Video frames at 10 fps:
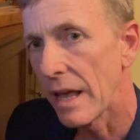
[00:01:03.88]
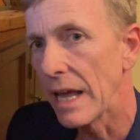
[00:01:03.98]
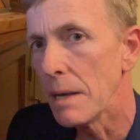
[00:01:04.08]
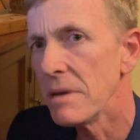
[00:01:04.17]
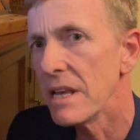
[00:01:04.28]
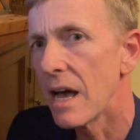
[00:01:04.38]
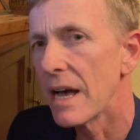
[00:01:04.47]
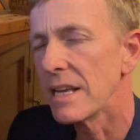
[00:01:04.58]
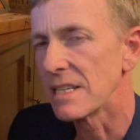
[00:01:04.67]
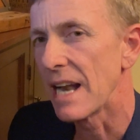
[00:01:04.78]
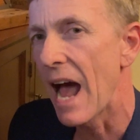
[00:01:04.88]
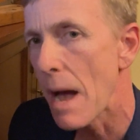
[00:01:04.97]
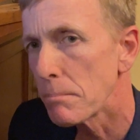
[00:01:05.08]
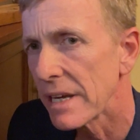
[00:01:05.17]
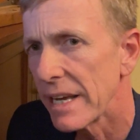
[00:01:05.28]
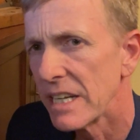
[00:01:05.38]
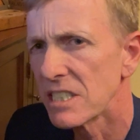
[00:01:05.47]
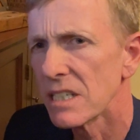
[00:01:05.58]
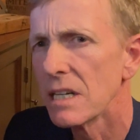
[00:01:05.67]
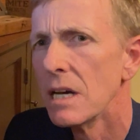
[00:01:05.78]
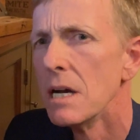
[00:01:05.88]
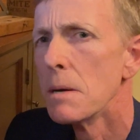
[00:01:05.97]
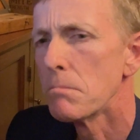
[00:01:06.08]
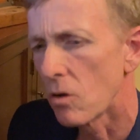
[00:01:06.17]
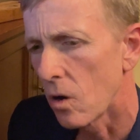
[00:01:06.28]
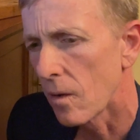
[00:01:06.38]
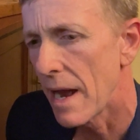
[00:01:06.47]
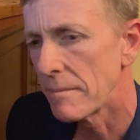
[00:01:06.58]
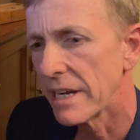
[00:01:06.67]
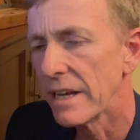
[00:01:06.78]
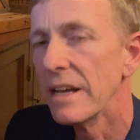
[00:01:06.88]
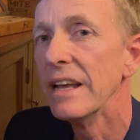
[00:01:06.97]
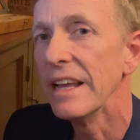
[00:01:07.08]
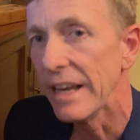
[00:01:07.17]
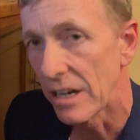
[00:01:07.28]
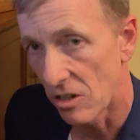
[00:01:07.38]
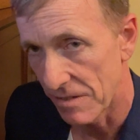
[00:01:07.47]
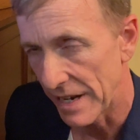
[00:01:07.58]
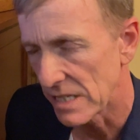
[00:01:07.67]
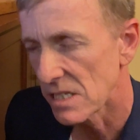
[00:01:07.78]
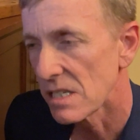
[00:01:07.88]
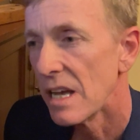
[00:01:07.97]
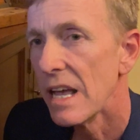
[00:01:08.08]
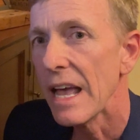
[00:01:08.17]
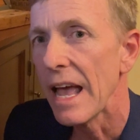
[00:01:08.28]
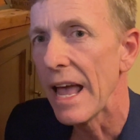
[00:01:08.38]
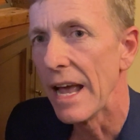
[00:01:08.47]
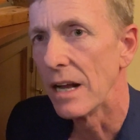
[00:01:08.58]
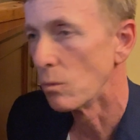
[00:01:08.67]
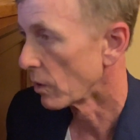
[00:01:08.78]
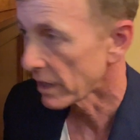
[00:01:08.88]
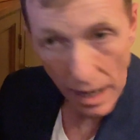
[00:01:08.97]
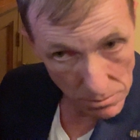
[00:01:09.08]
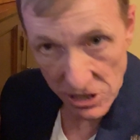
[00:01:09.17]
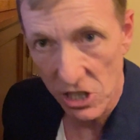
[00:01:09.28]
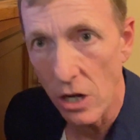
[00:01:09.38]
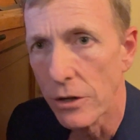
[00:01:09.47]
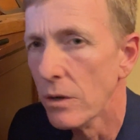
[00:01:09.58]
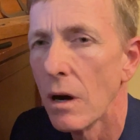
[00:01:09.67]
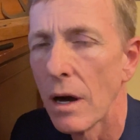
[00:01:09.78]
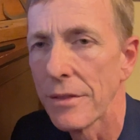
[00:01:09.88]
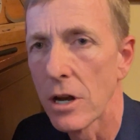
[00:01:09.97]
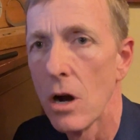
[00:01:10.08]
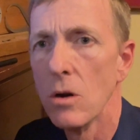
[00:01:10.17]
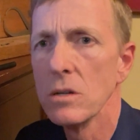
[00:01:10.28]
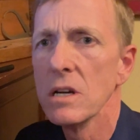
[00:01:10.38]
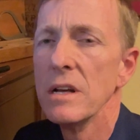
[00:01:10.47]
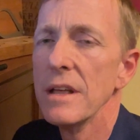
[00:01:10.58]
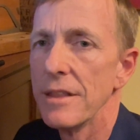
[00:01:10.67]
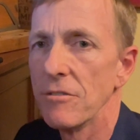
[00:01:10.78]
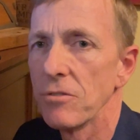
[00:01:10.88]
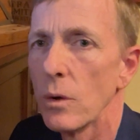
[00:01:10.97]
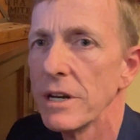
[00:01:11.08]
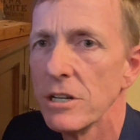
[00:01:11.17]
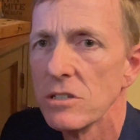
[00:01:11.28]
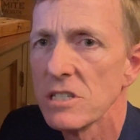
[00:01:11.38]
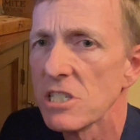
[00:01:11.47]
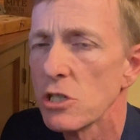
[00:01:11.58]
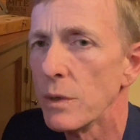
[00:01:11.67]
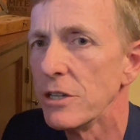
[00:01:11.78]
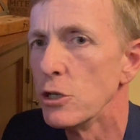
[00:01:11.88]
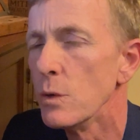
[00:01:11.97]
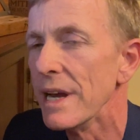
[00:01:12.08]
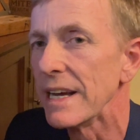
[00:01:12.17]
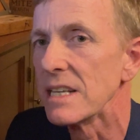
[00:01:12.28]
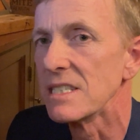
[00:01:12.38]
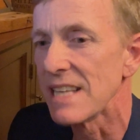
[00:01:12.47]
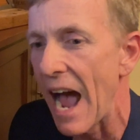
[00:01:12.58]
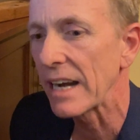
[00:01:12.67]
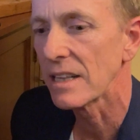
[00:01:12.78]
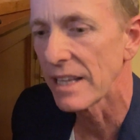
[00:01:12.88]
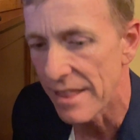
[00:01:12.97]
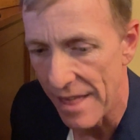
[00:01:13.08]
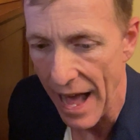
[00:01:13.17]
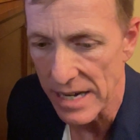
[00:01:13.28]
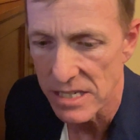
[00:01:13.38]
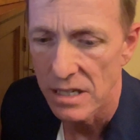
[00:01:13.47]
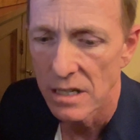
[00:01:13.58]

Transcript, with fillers: API is an application programming interface. And we're gonna, I'm gonna show you the code that Floyd uses to do exactly that.